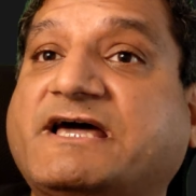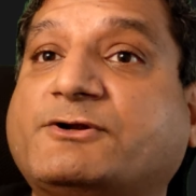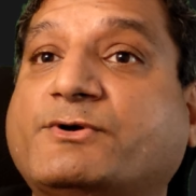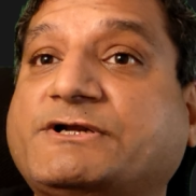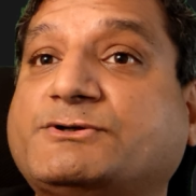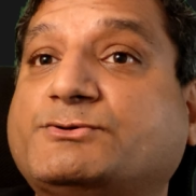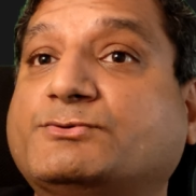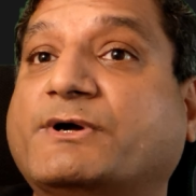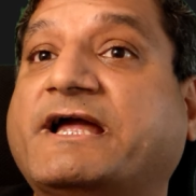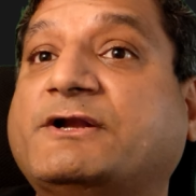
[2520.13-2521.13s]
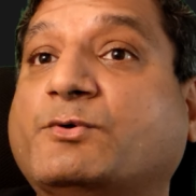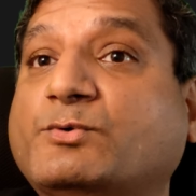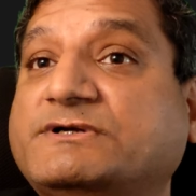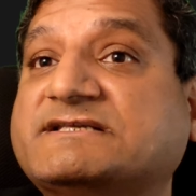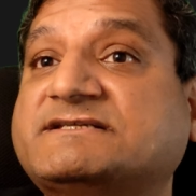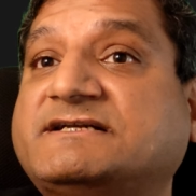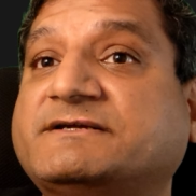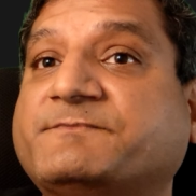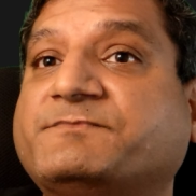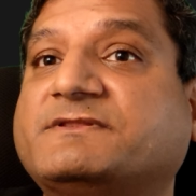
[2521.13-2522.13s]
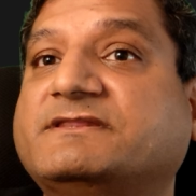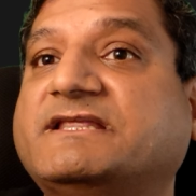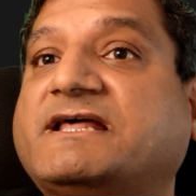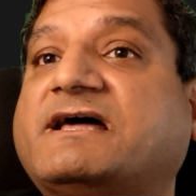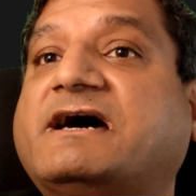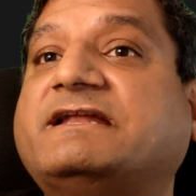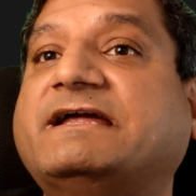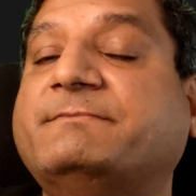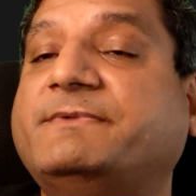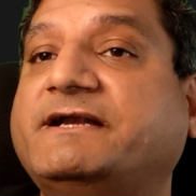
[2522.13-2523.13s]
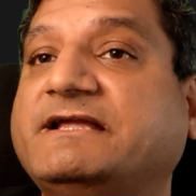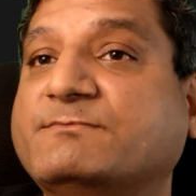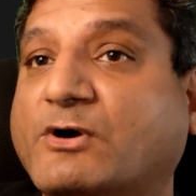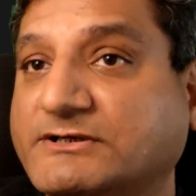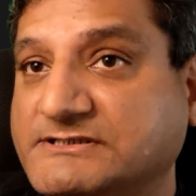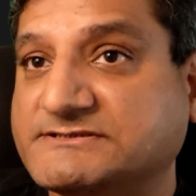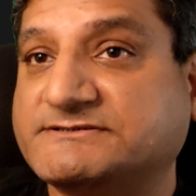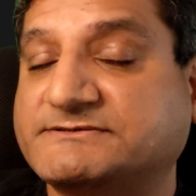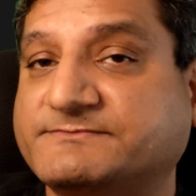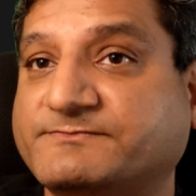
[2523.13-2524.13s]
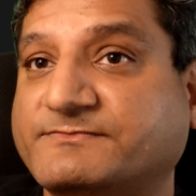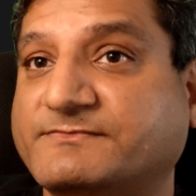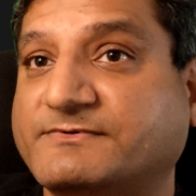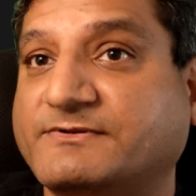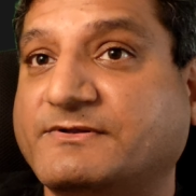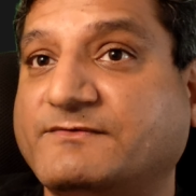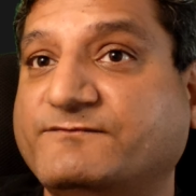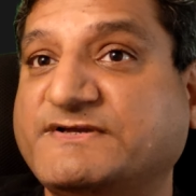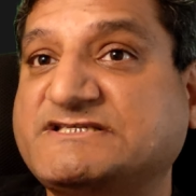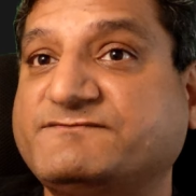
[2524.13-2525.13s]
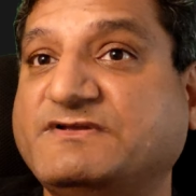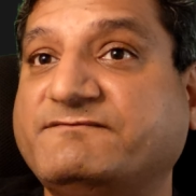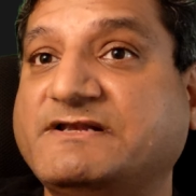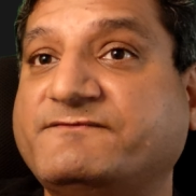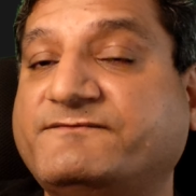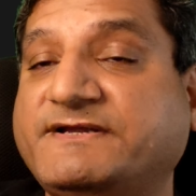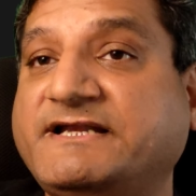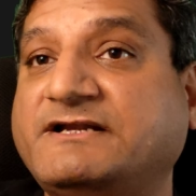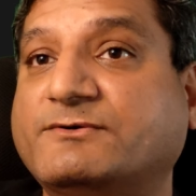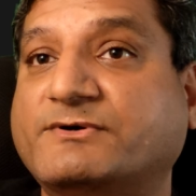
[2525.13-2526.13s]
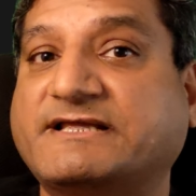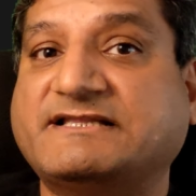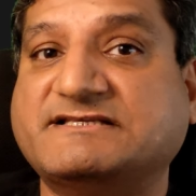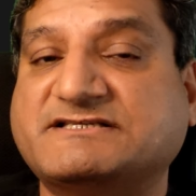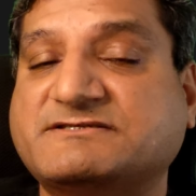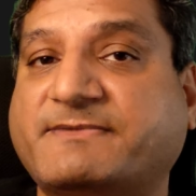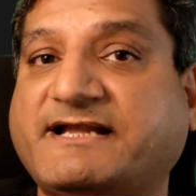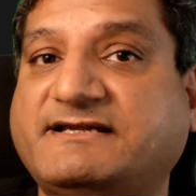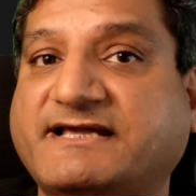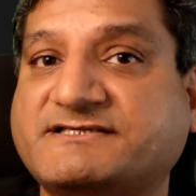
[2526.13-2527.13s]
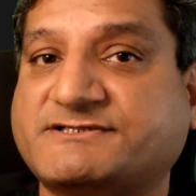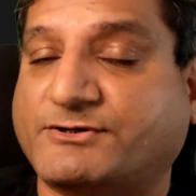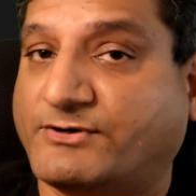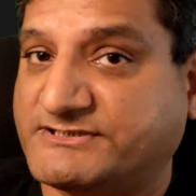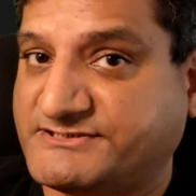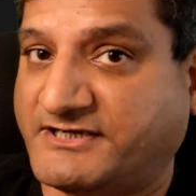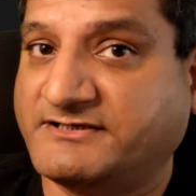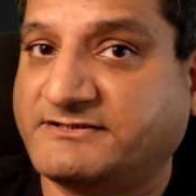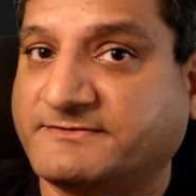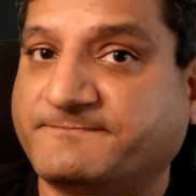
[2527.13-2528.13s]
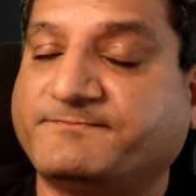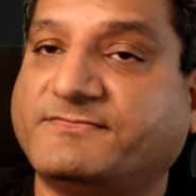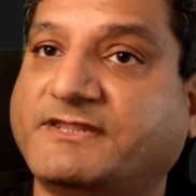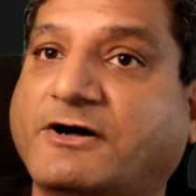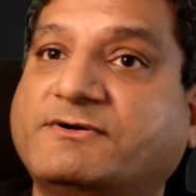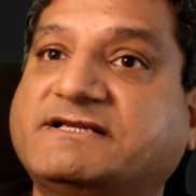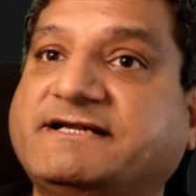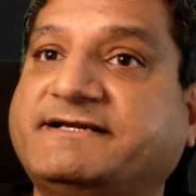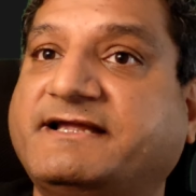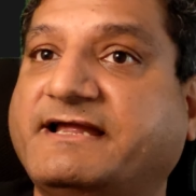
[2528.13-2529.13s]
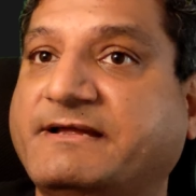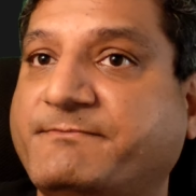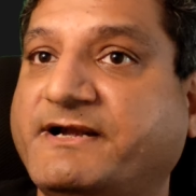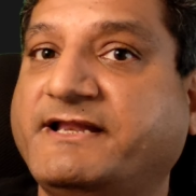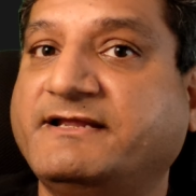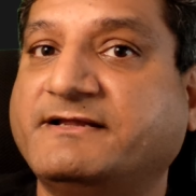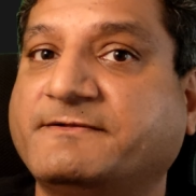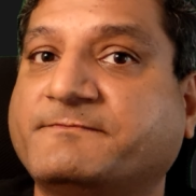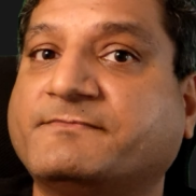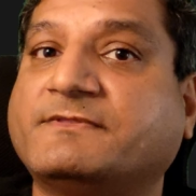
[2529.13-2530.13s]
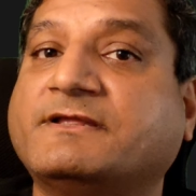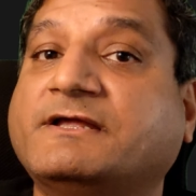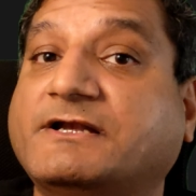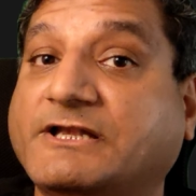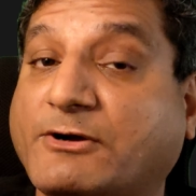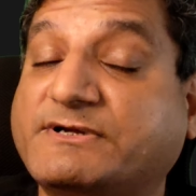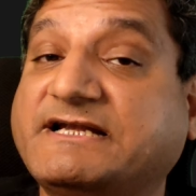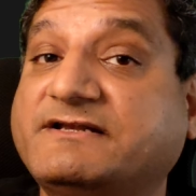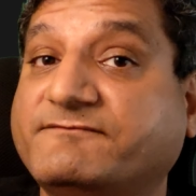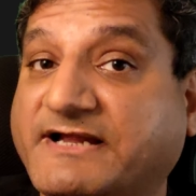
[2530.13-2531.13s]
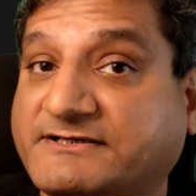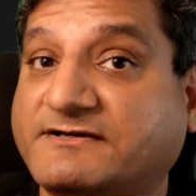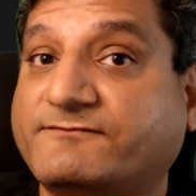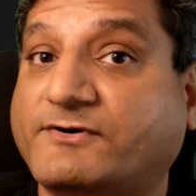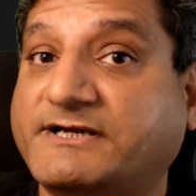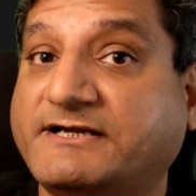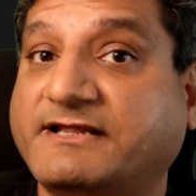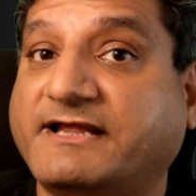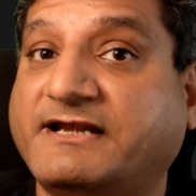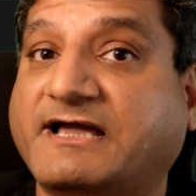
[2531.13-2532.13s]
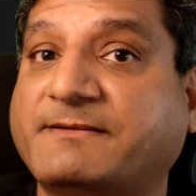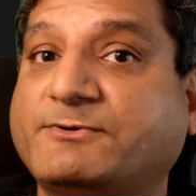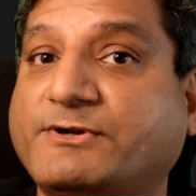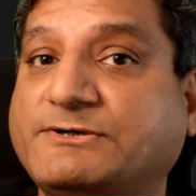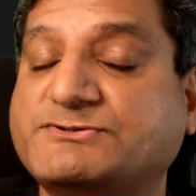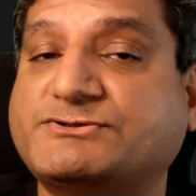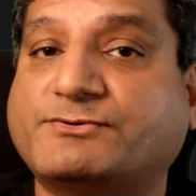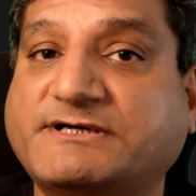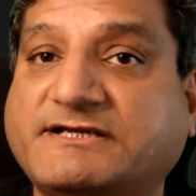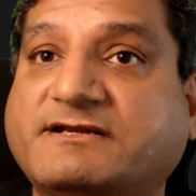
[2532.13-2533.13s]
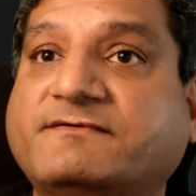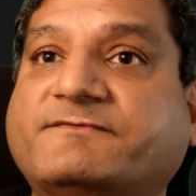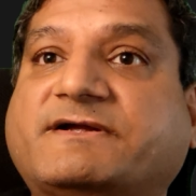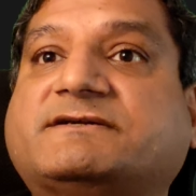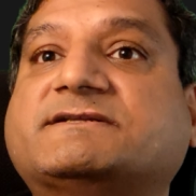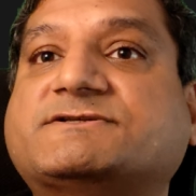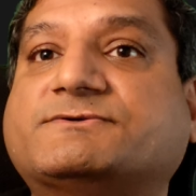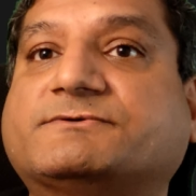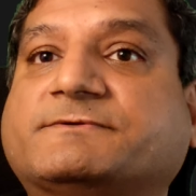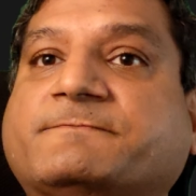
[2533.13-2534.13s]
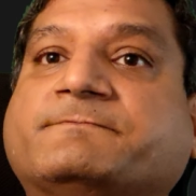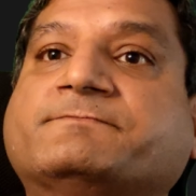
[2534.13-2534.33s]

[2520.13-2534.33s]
we are going to do. And who does it? There are embedding models which we will feed. Okay, this is my text or chunk. Now create an embedding. Now create a vector for it, and I am going to store it in a vector store.